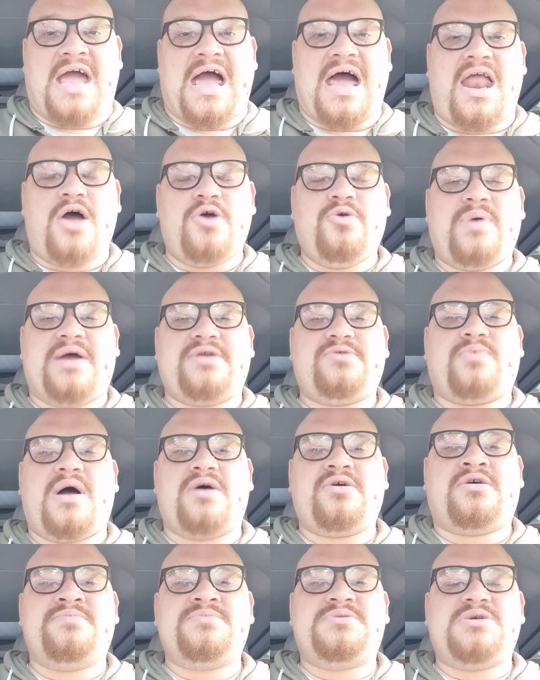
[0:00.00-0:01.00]
Hello and
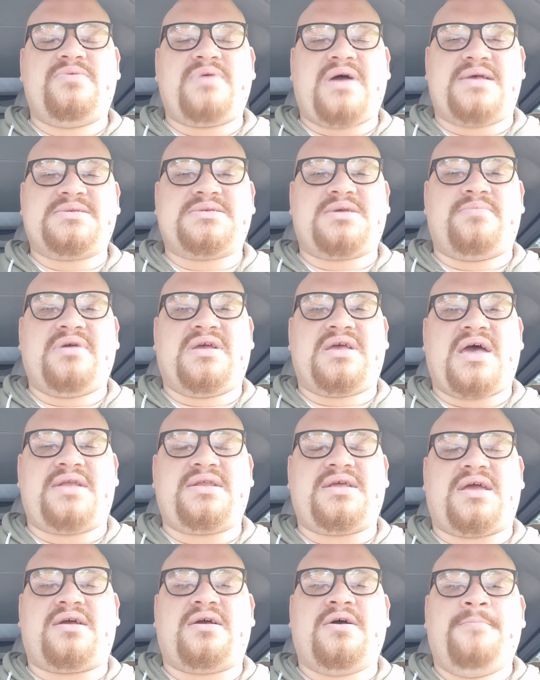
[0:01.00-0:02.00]
welcome to Ask a
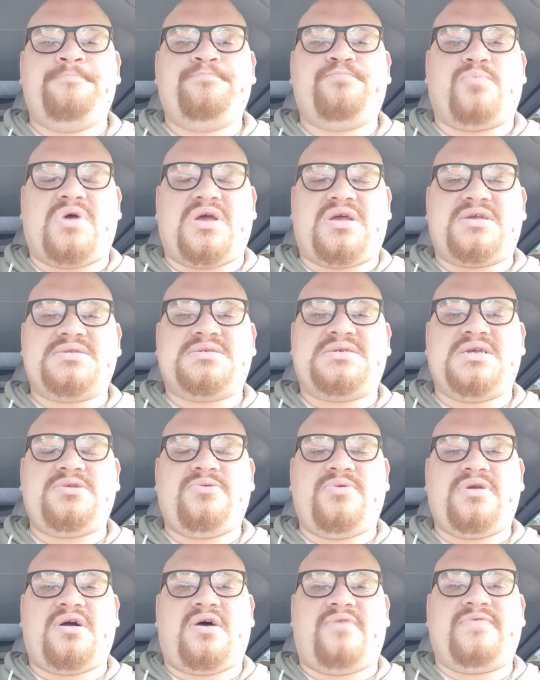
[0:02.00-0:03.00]
Mechanic. We're
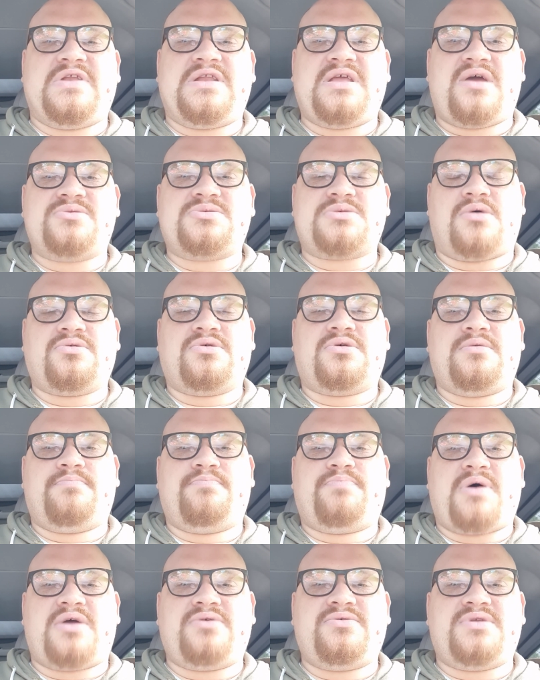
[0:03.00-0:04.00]
continuing our videos on
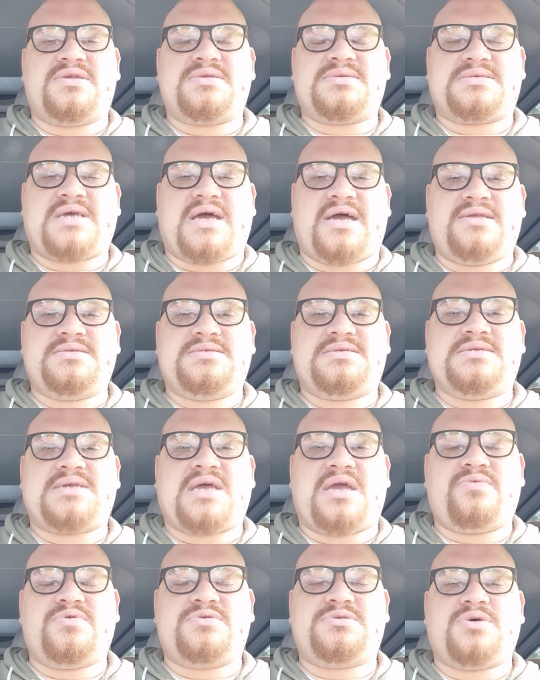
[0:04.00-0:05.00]
components, and
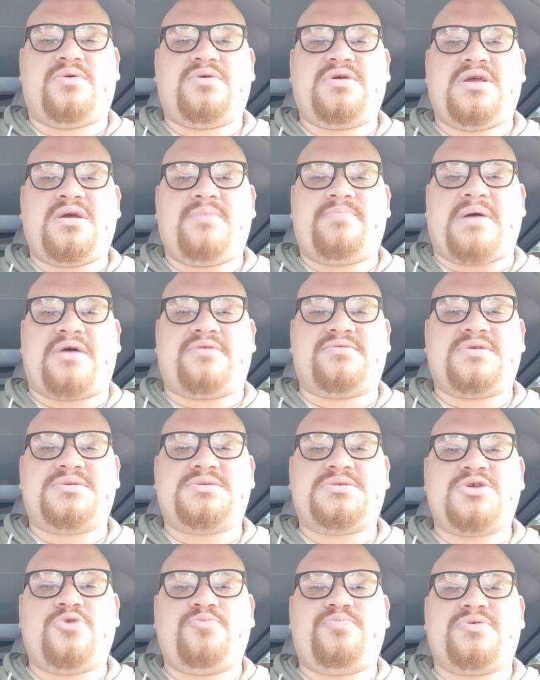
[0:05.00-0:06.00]
today we're talking about the
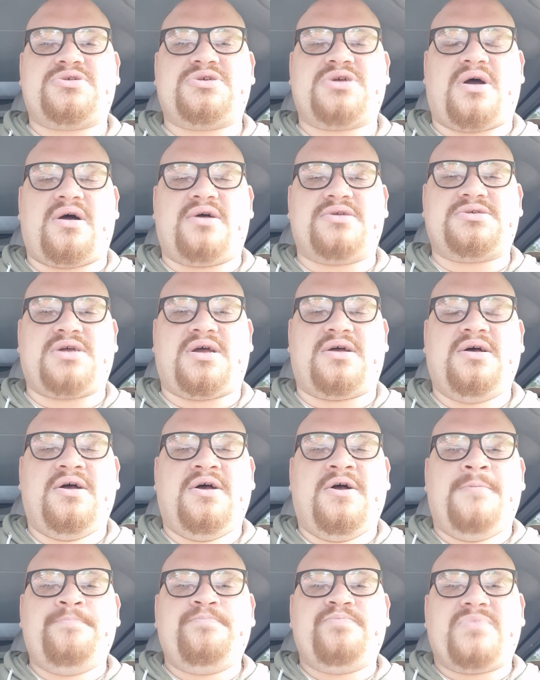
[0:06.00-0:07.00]
supercharger.
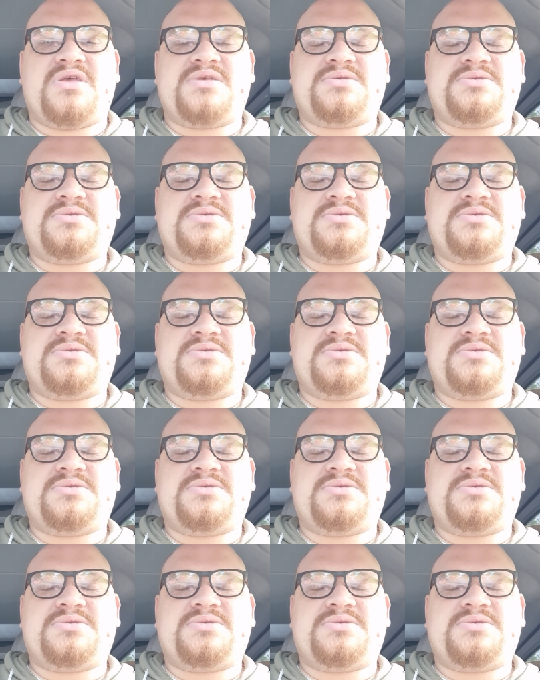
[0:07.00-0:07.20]
A